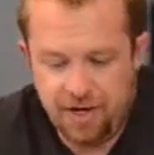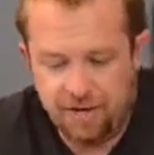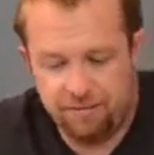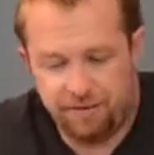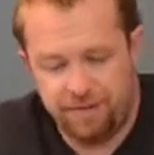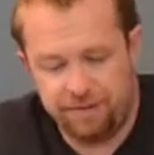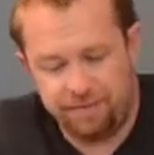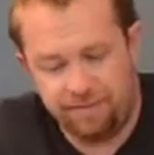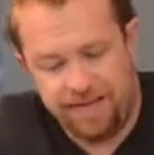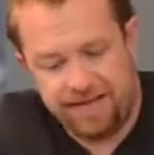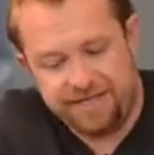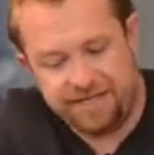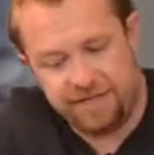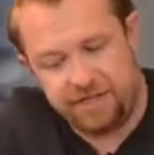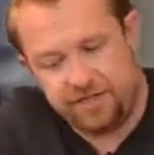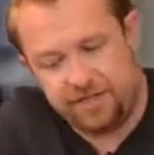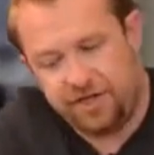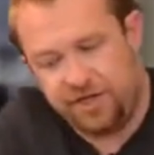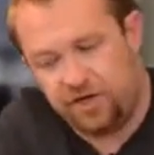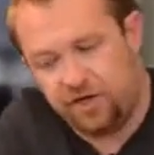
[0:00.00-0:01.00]
But
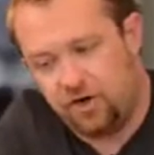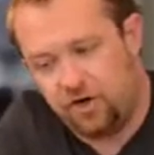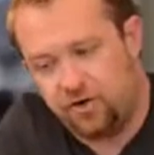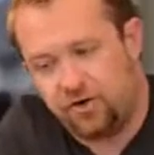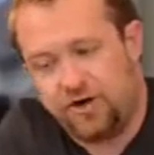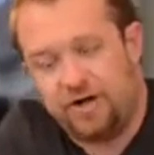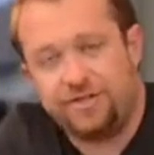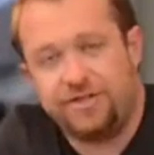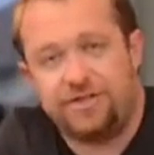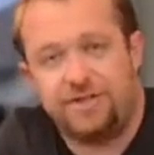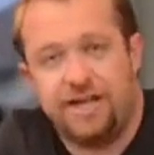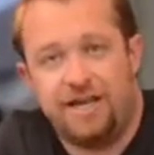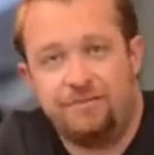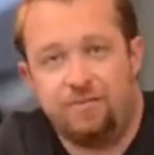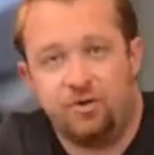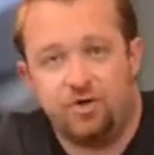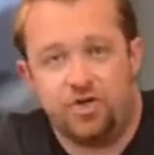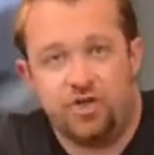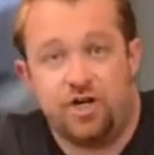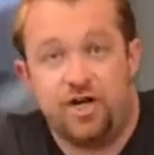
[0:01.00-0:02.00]
basically, you're going around this game
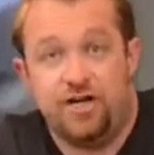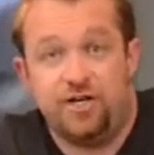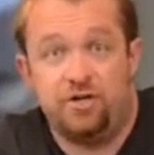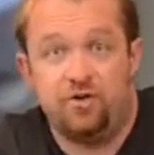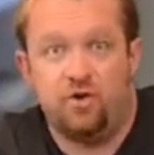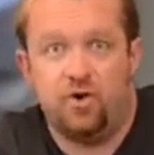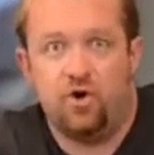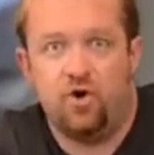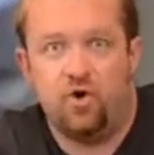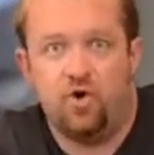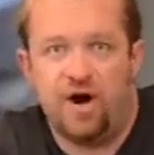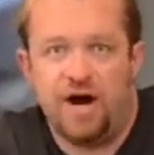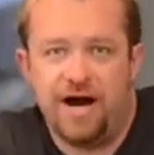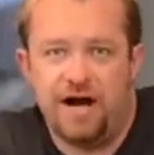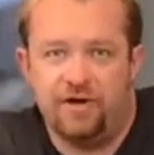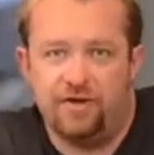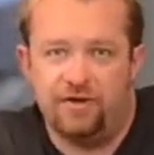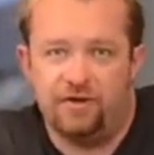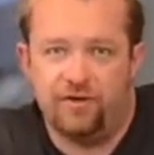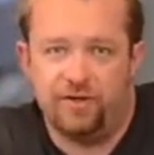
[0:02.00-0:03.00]
board trying to
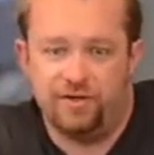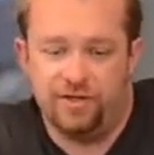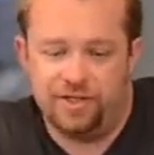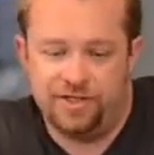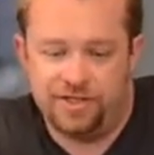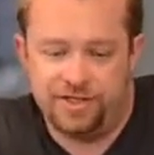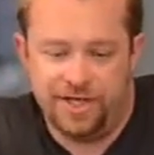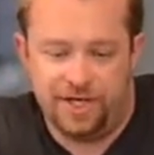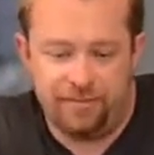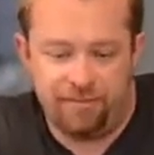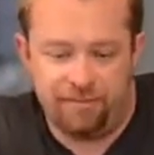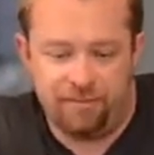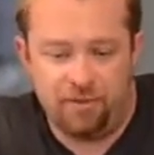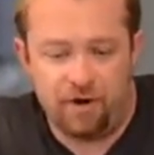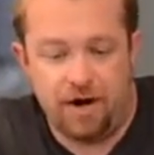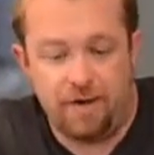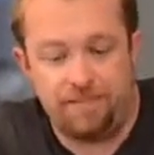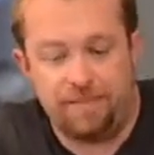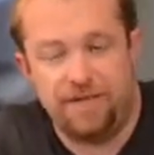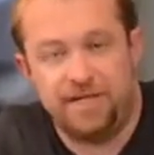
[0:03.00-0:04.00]
acquire the real estate
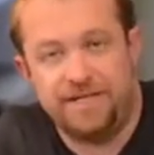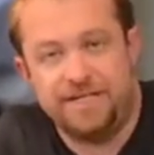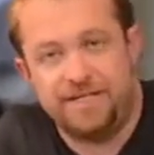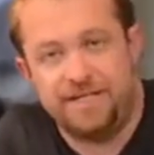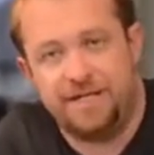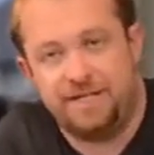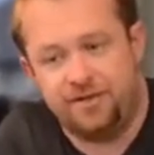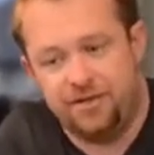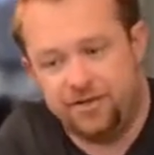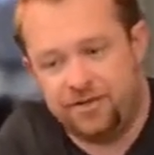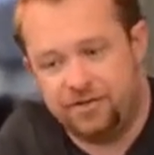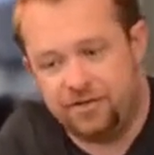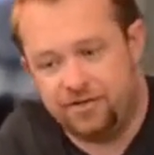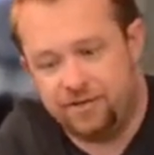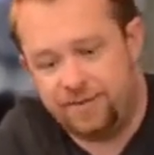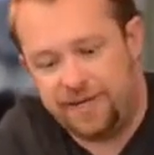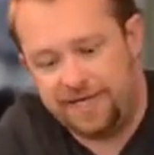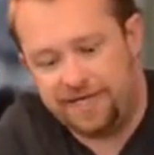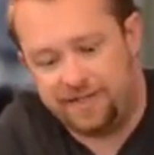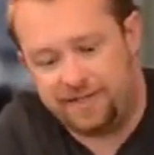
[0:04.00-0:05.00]
properties that are in those
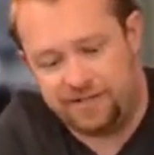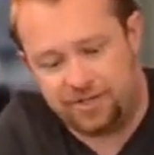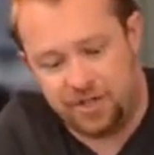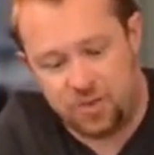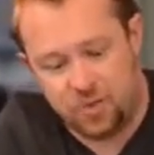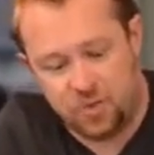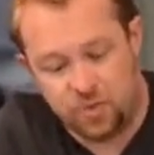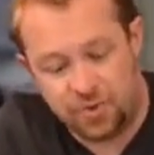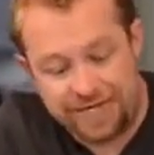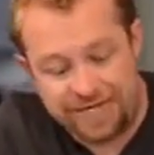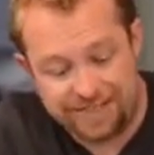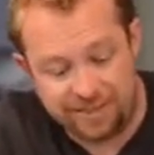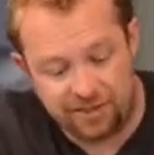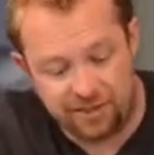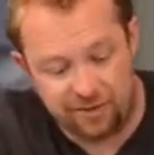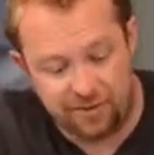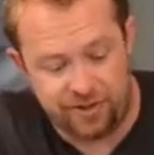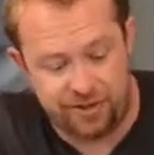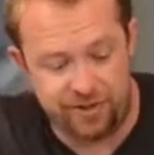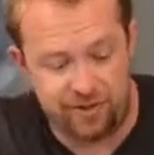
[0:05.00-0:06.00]
spaces. And the reason
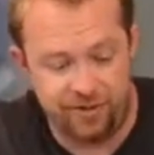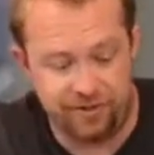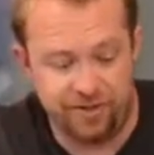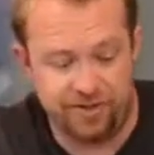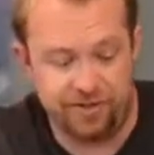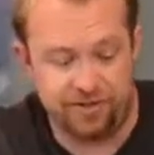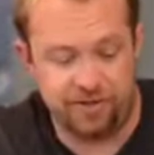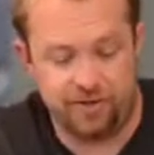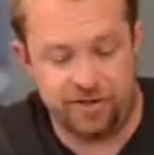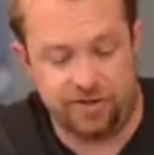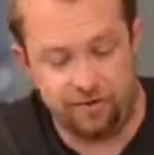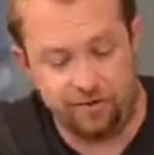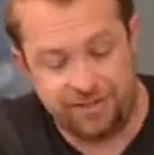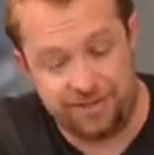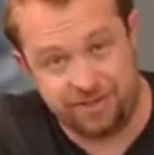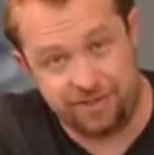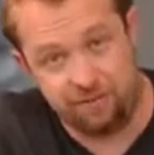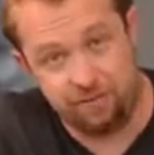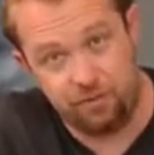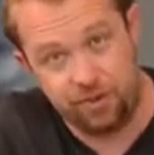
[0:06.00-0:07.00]
you want to do it is so that
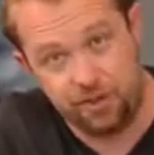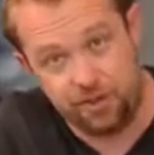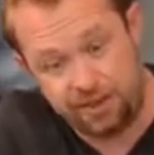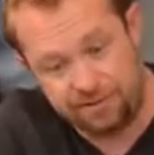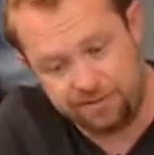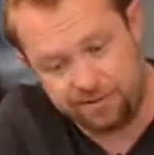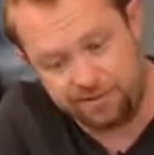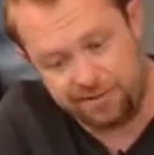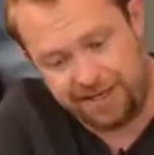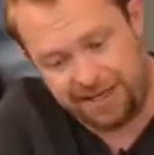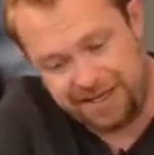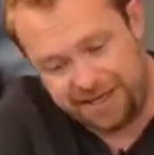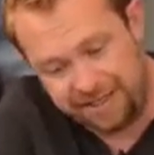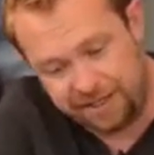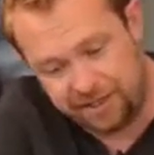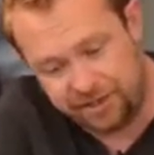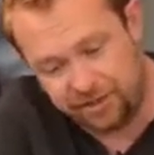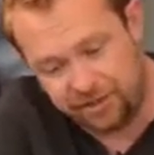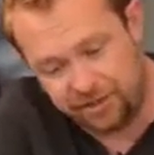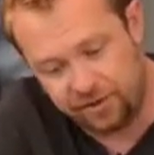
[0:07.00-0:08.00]
when someone comes
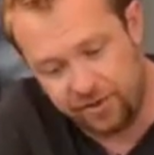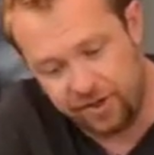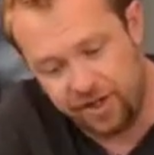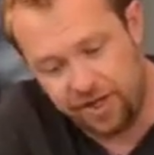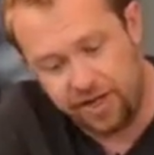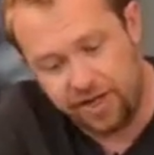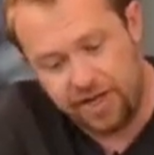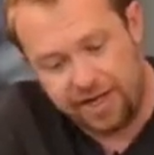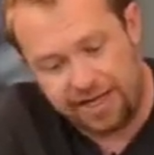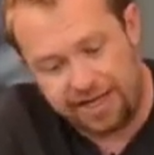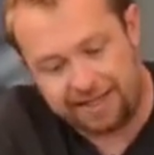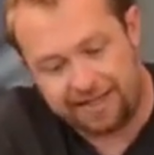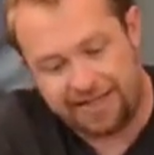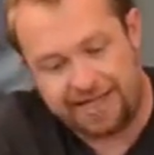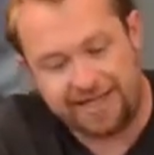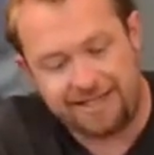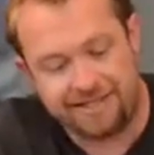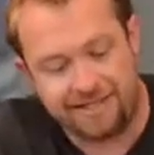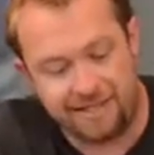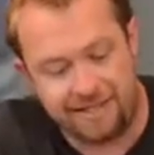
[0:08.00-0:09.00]
behind you and
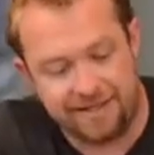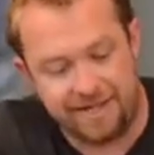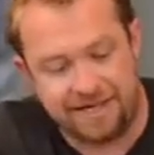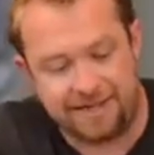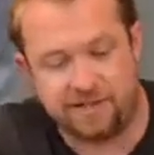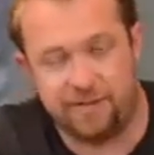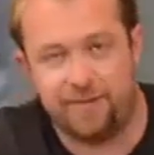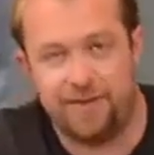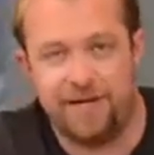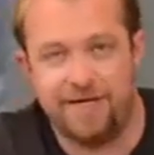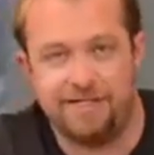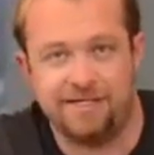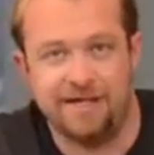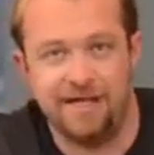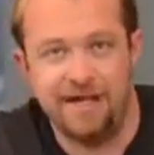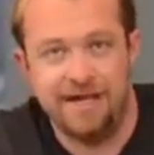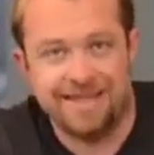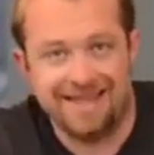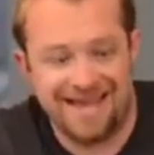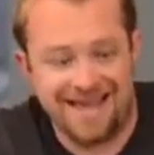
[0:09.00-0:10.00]
lands on that space,
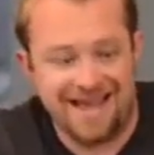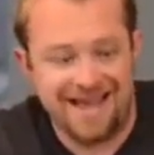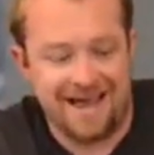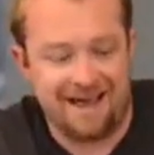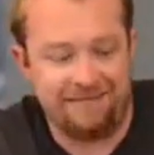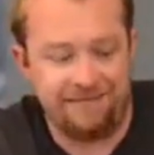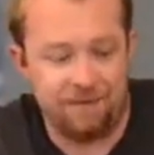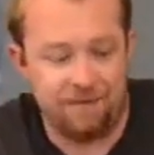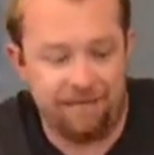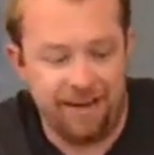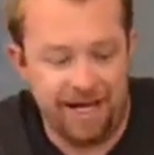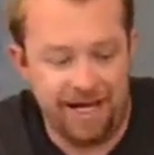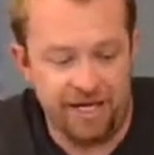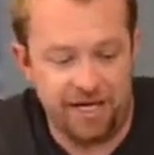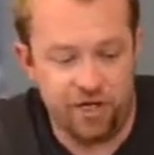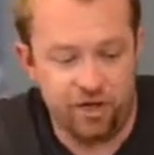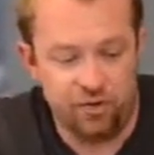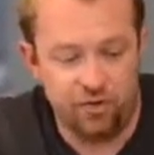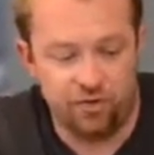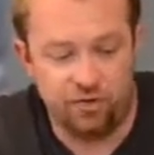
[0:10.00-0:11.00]
they have to pay
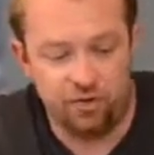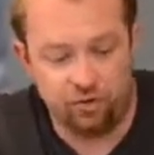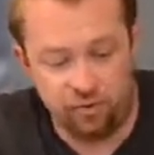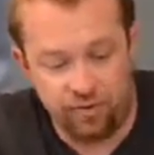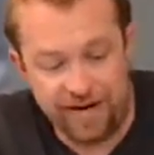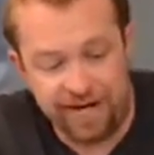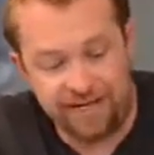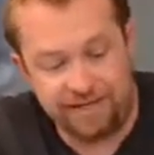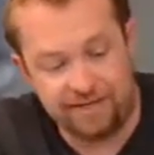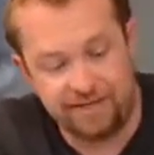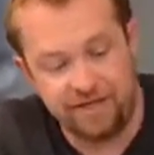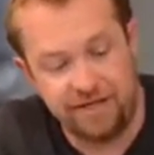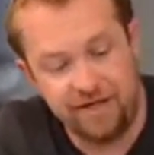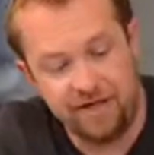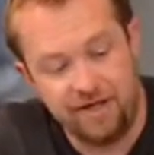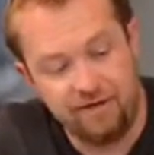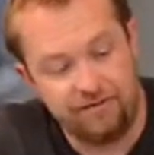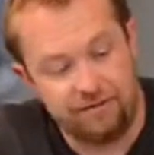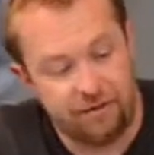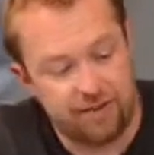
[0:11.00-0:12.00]
you the rent
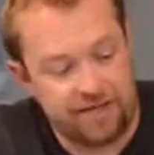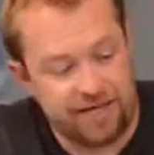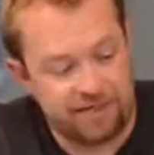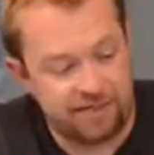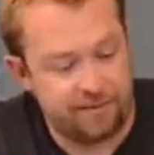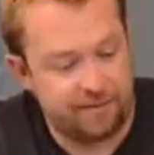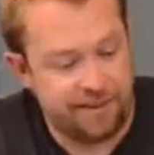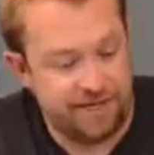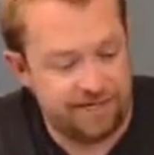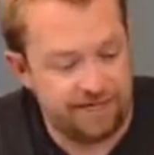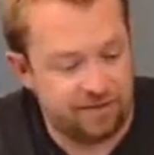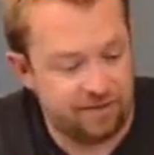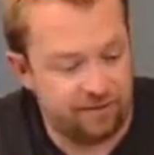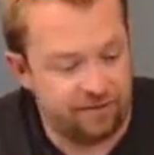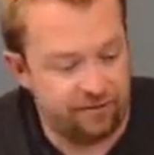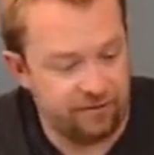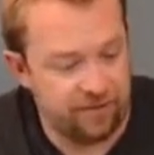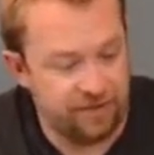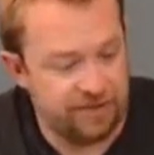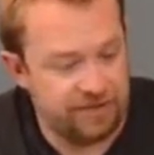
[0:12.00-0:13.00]
for that space. So
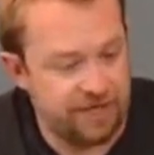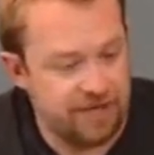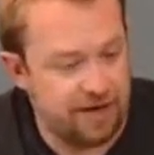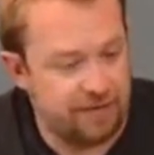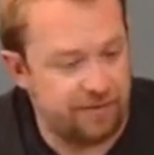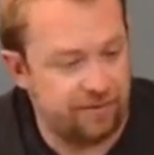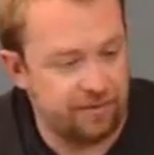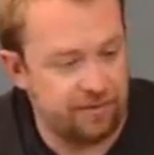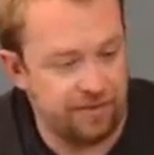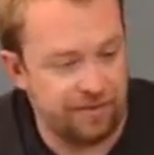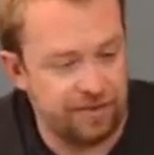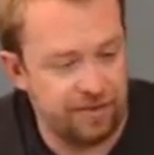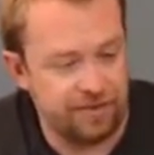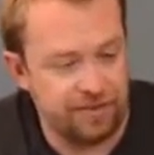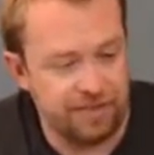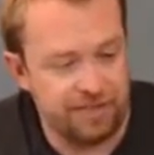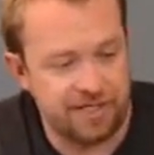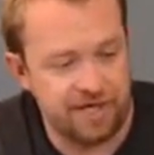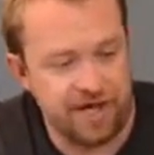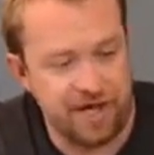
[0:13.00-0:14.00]
for example,
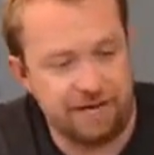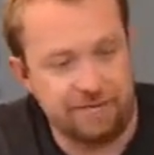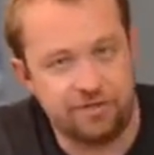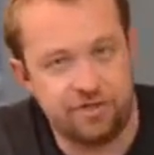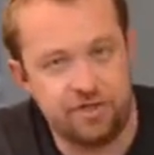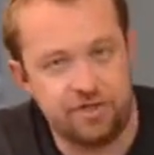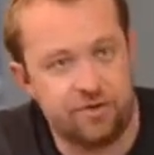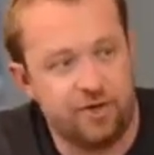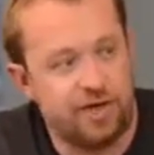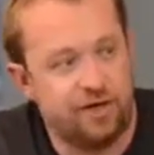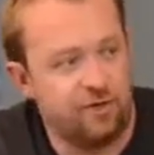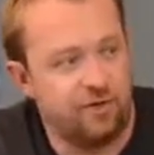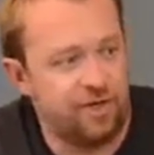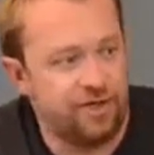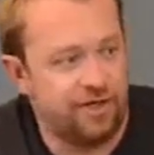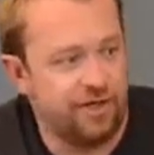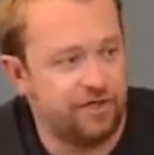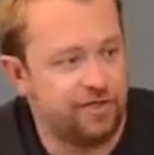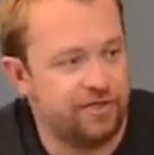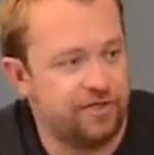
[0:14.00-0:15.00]
the Times Square
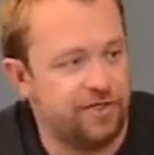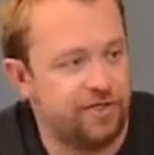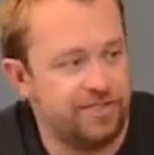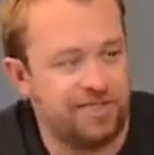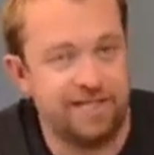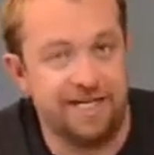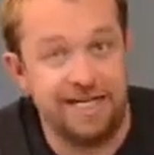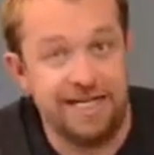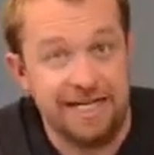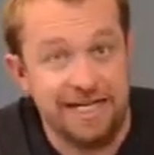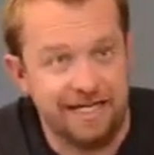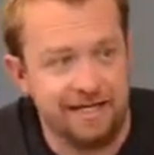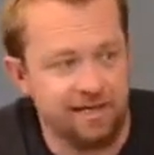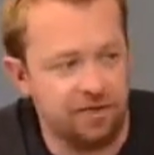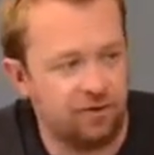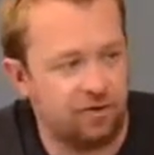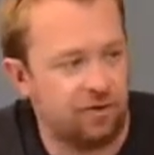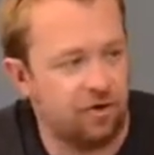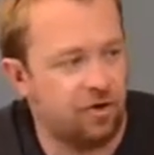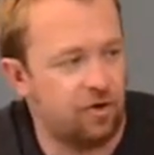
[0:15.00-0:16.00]
one, here's the
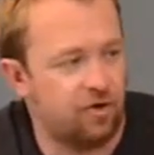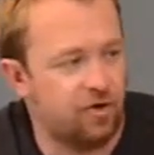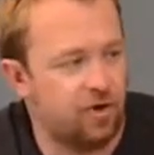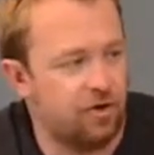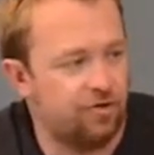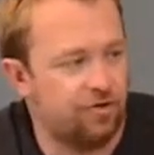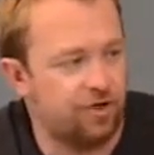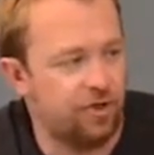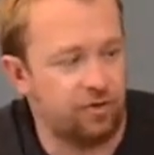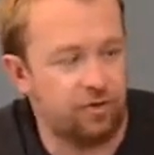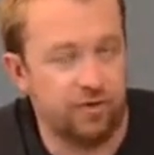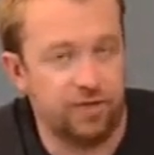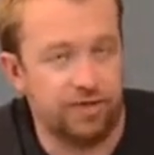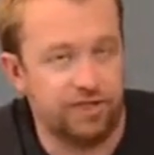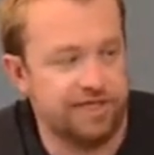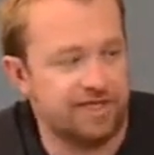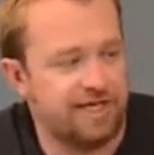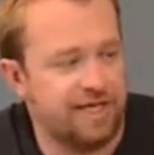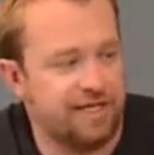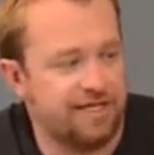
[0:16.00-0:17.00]
deed, quote unquote, your
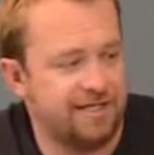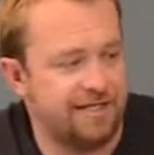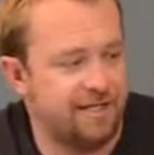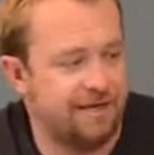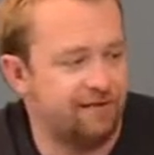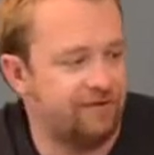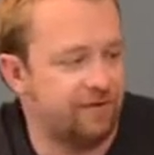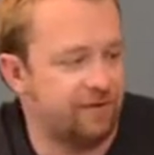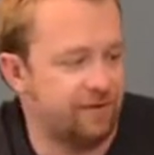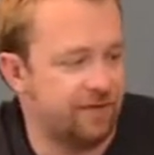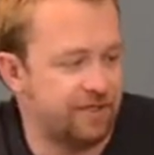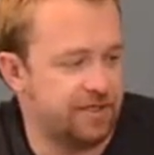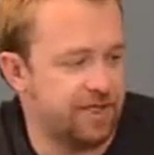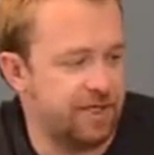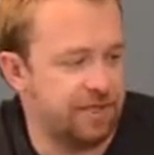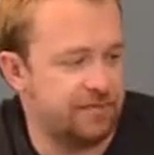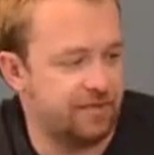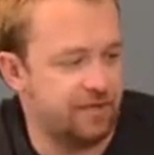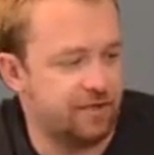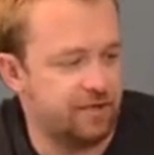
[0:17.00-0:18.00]
real estate deed for the
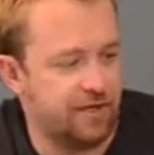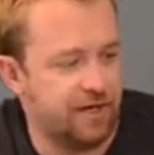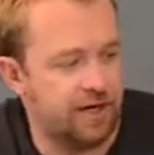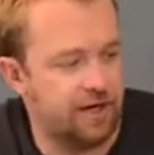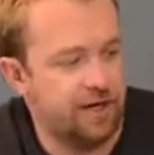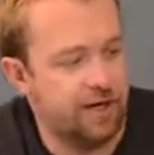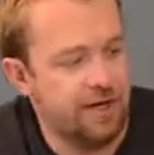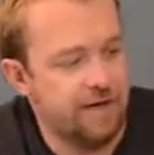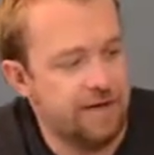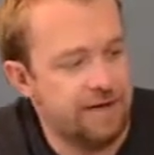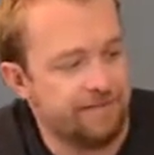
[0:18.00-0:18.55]
Times Square.